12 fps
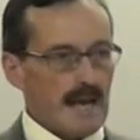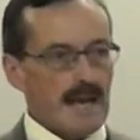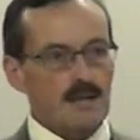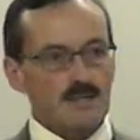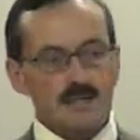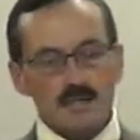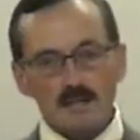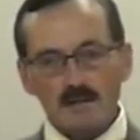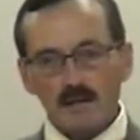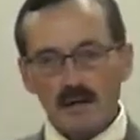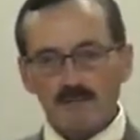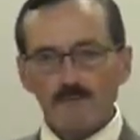as
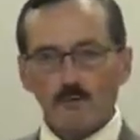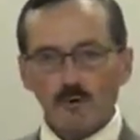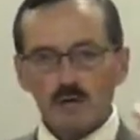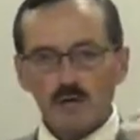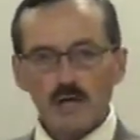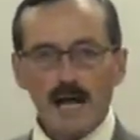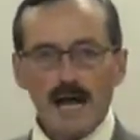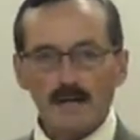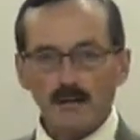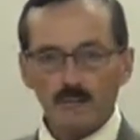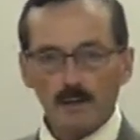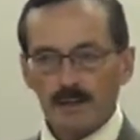a
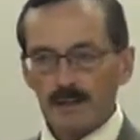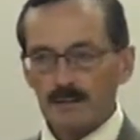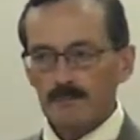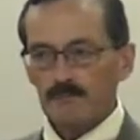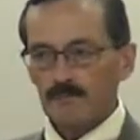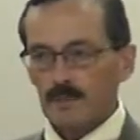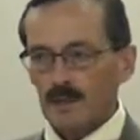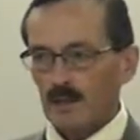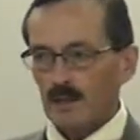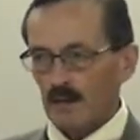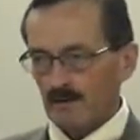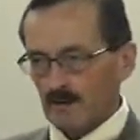foreshadowing
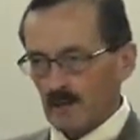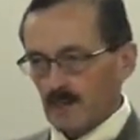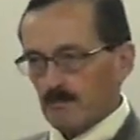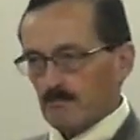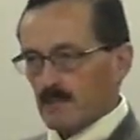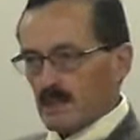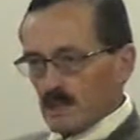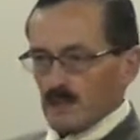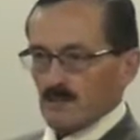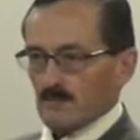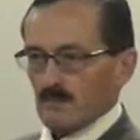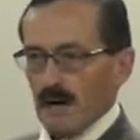of the
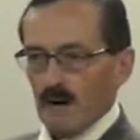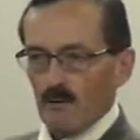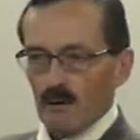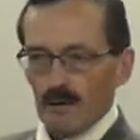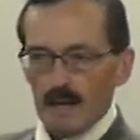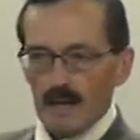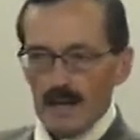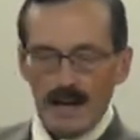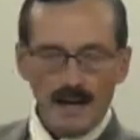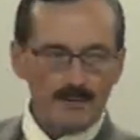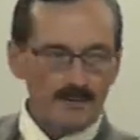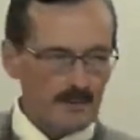beast power
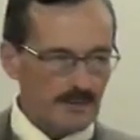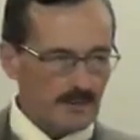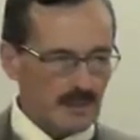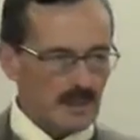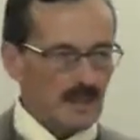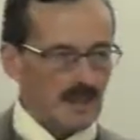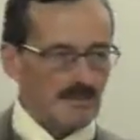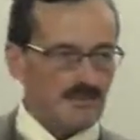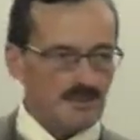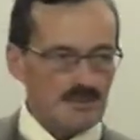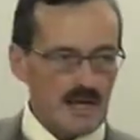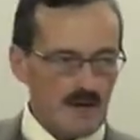and the king of
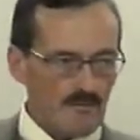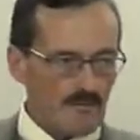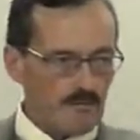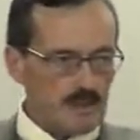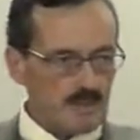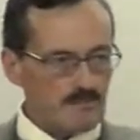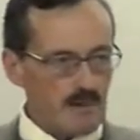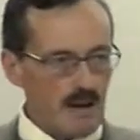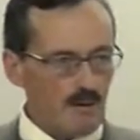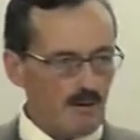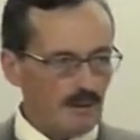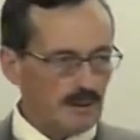the south. The beast
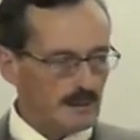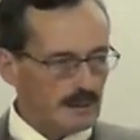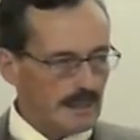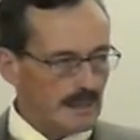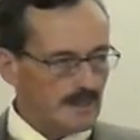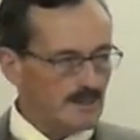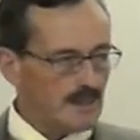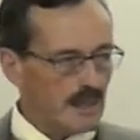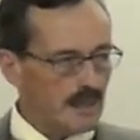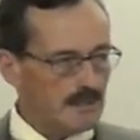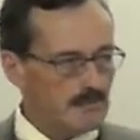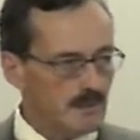power in the end
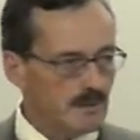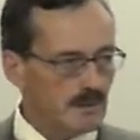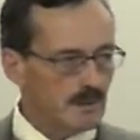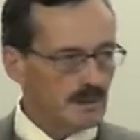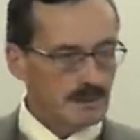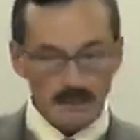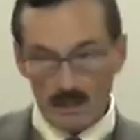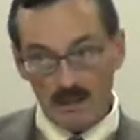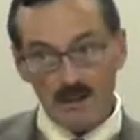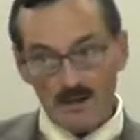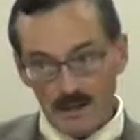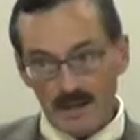time, in
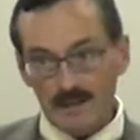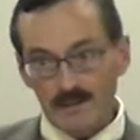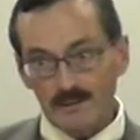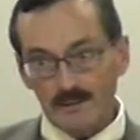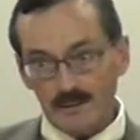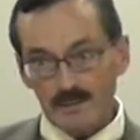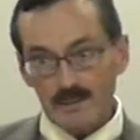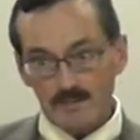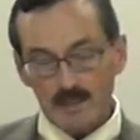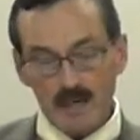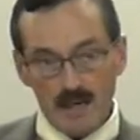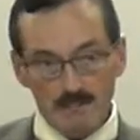our day,
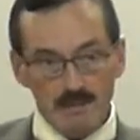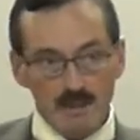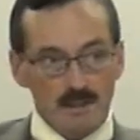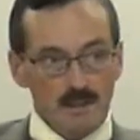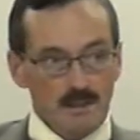sometime,